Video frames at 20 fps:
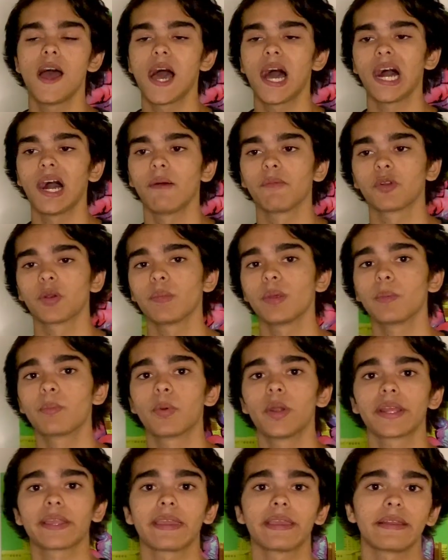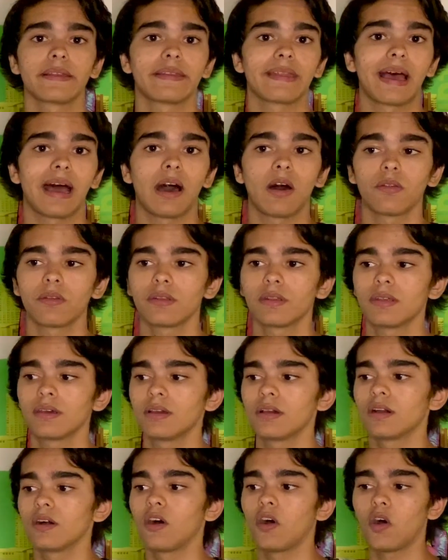I'm going to be breaking down
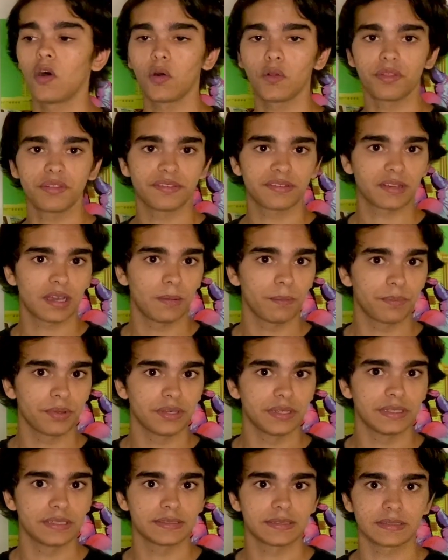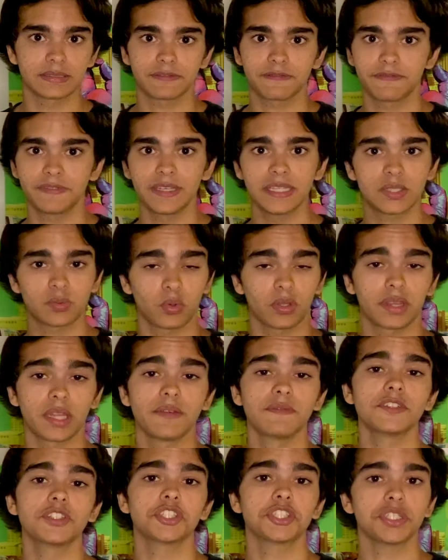all these companies' feats, what
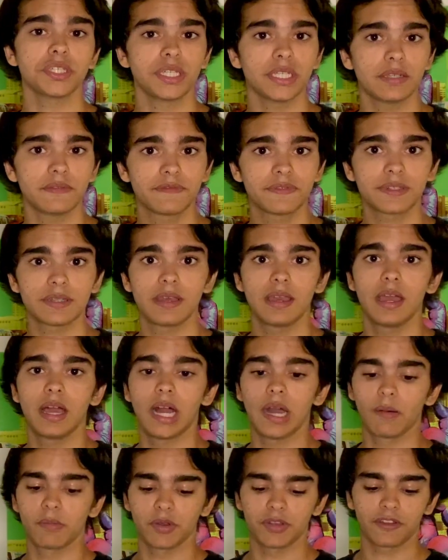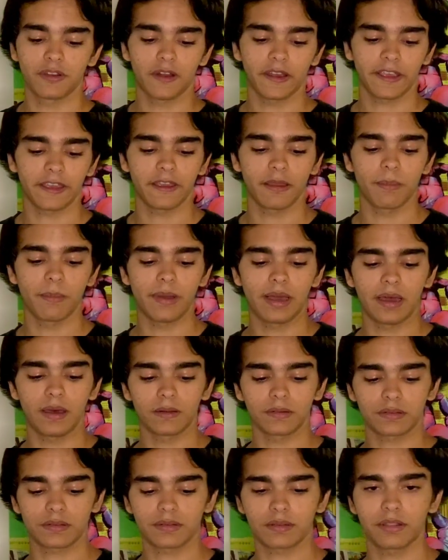they've achieved. I'm going to be talking
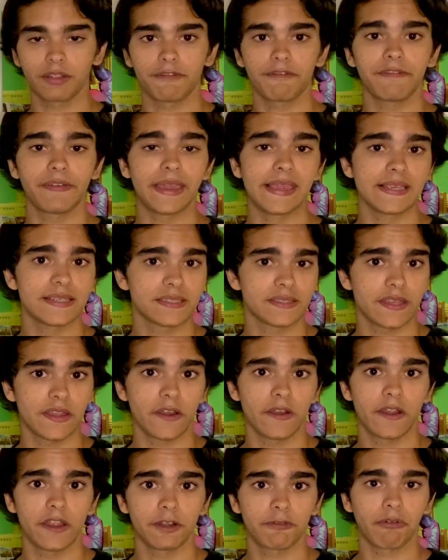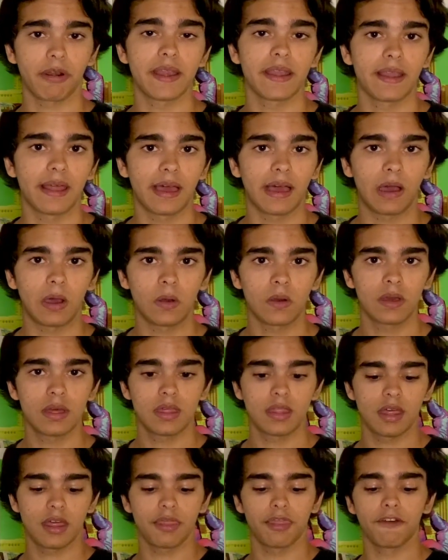about the phase they're in right now,
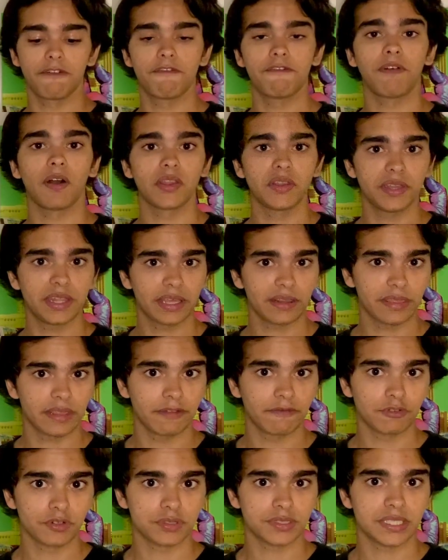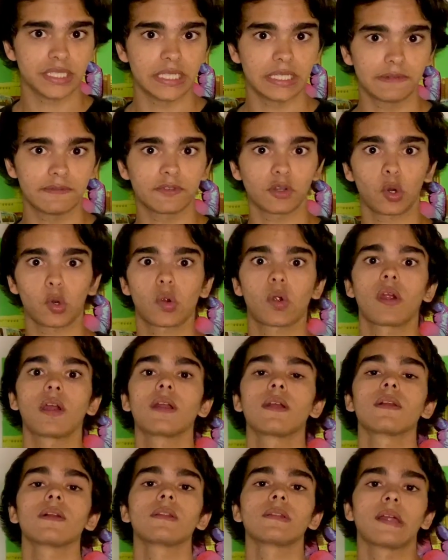the funding they've received
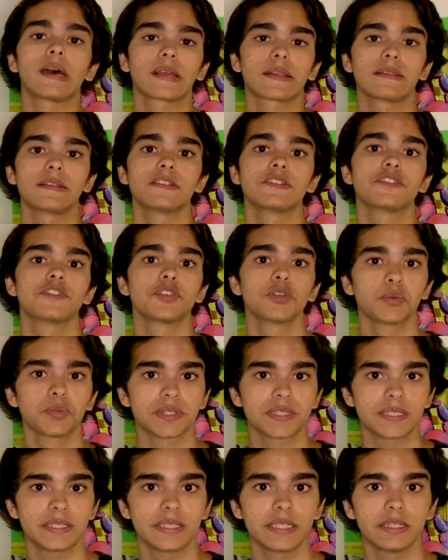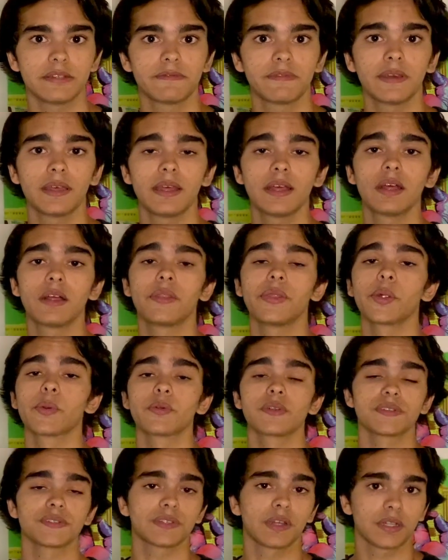or are likely to receive, the
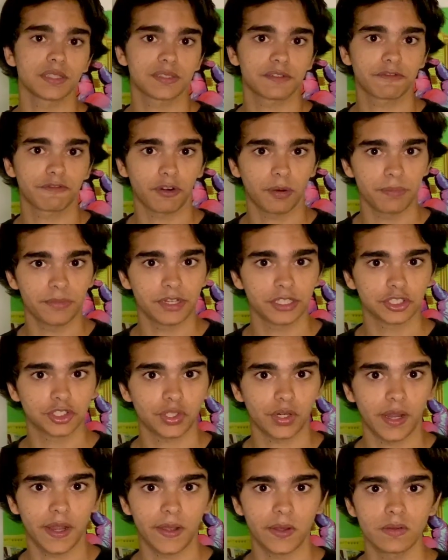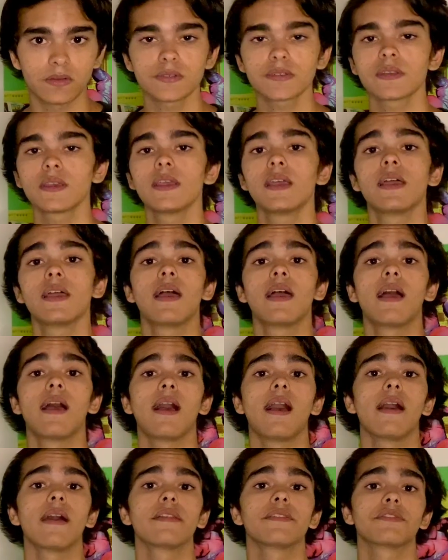results from their trials,
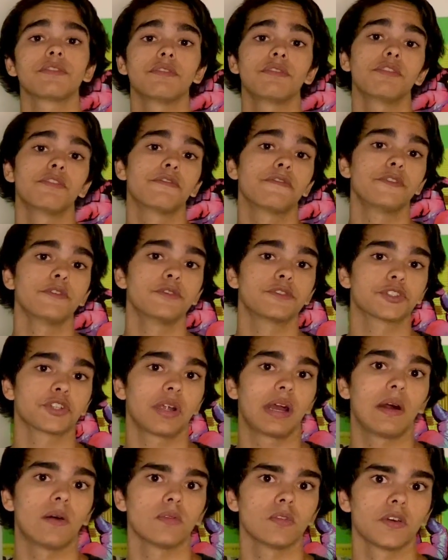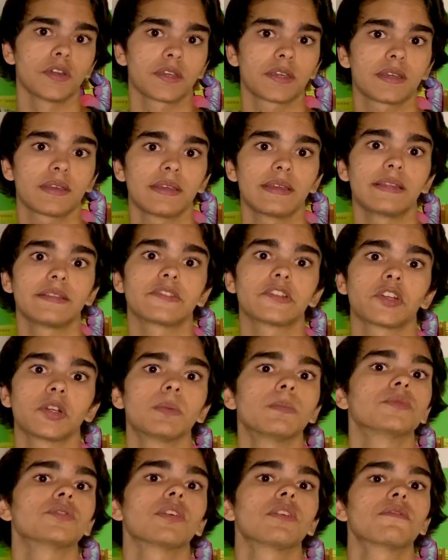and their future outlook in
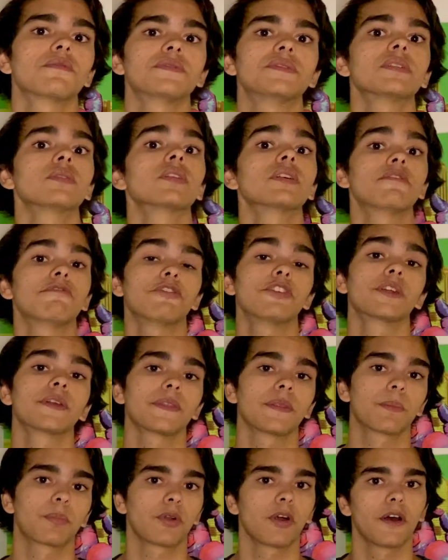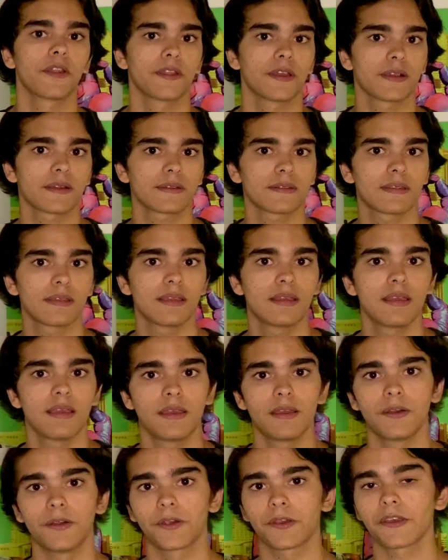terms of delivering the product.
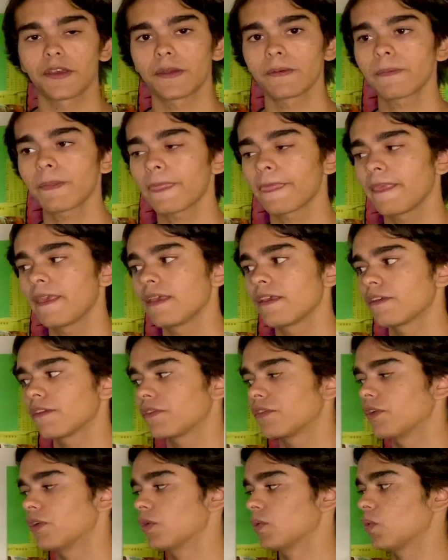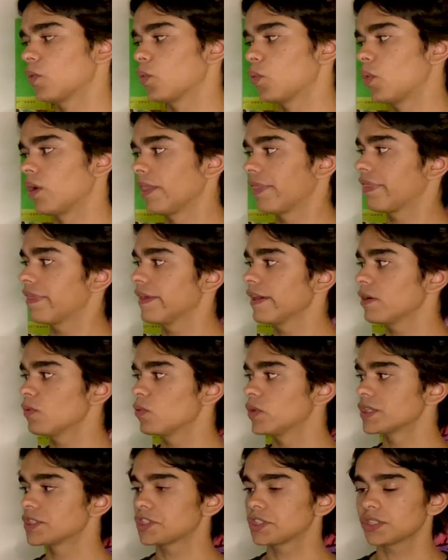Okay, so one thing
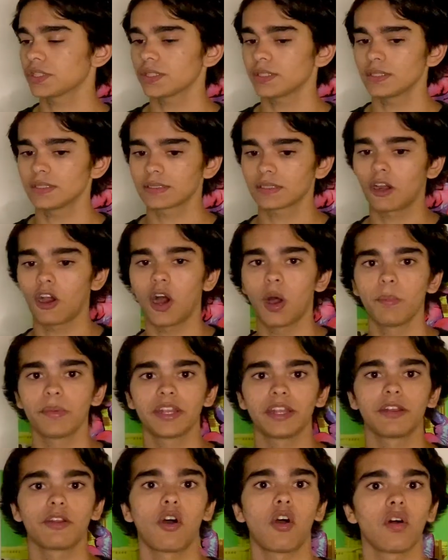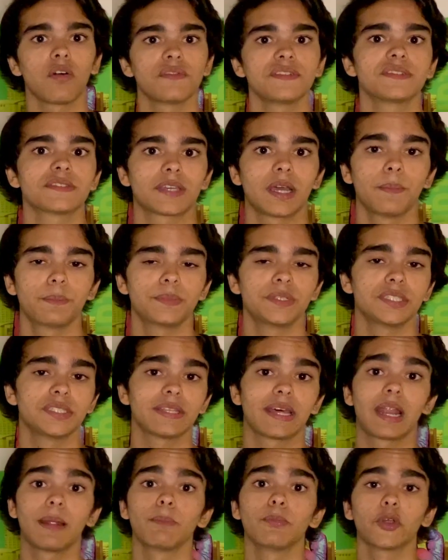which is common in all these companies
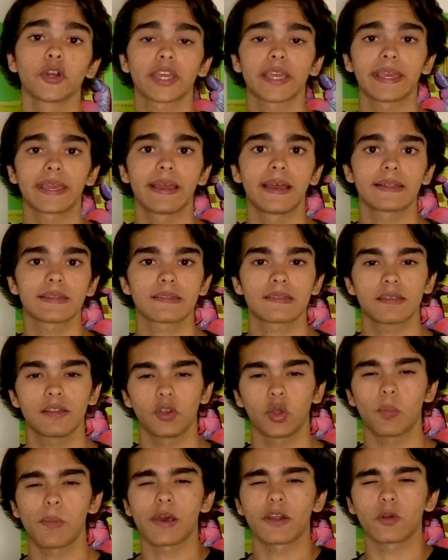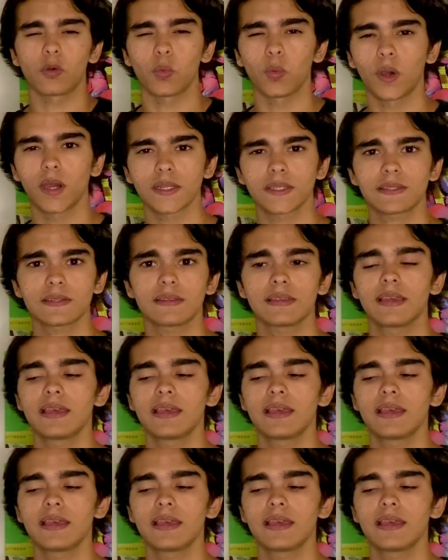that I'm looking at, no matter what,